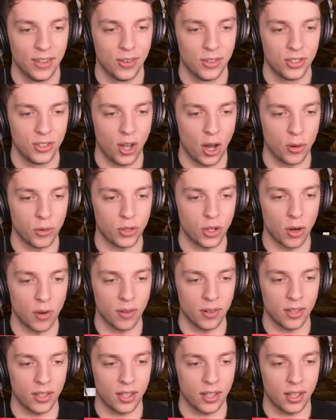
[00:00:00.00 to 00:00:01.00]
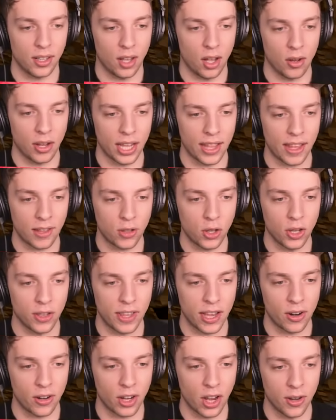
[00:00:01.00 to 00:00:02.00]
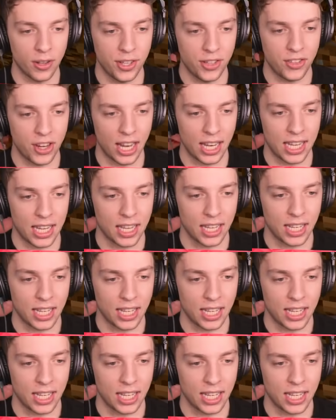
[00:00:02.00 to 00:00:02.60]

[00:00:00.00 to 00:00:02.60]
Chop no, don't. Down. Okay, that's good. They're going to Jelly.